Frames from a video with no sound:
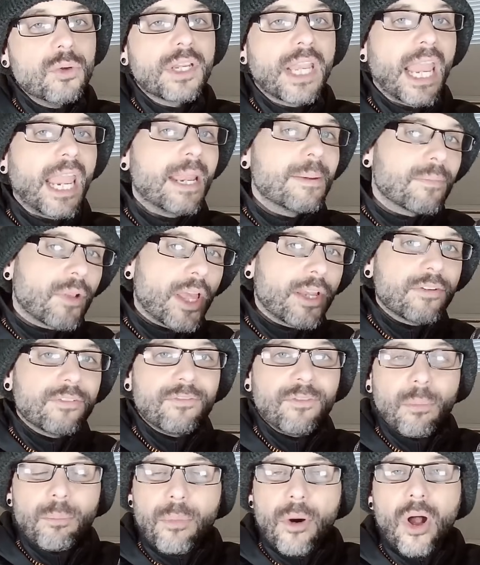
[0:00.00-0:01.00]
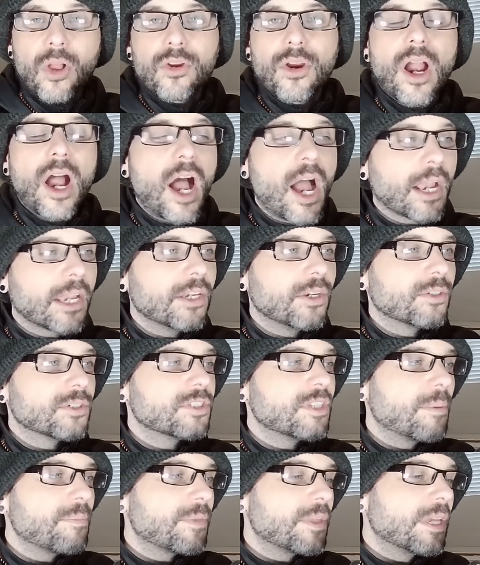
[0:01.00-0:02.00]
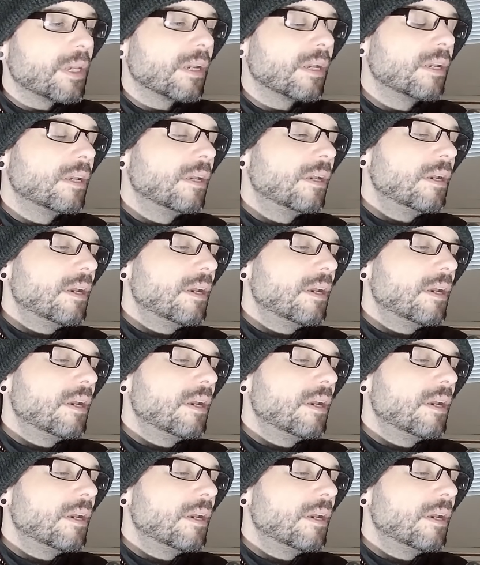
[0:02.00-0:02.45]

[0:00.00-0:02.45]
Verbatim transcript: game like football or hockey or something.